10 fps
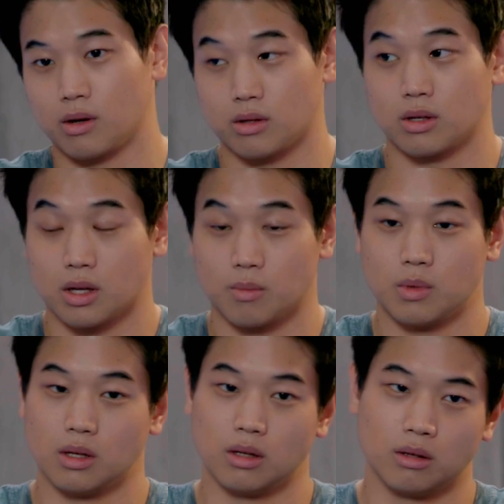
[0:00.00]
There's gonna
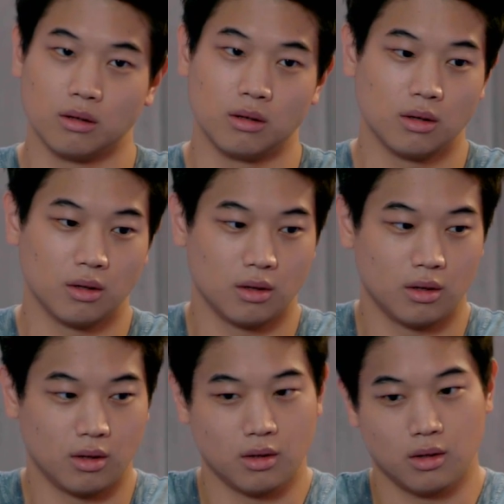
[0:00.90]
be
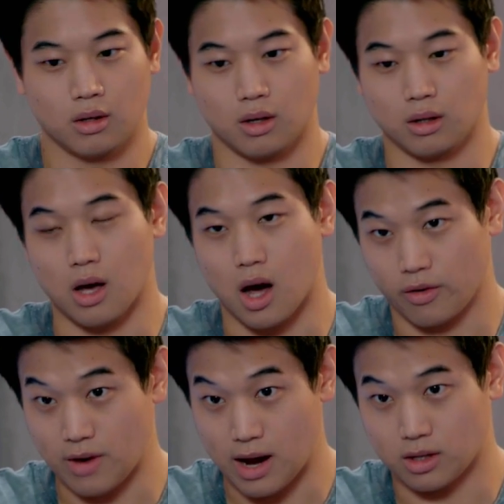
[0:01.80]
a lot
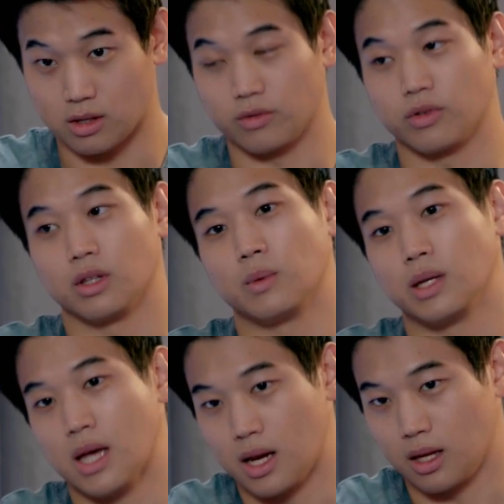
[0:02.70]
of action from the
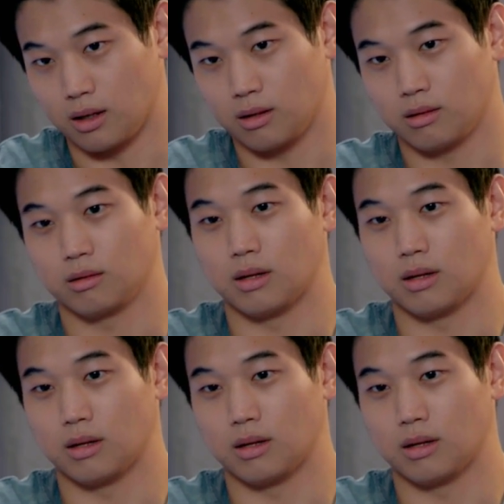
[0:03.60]
beginning,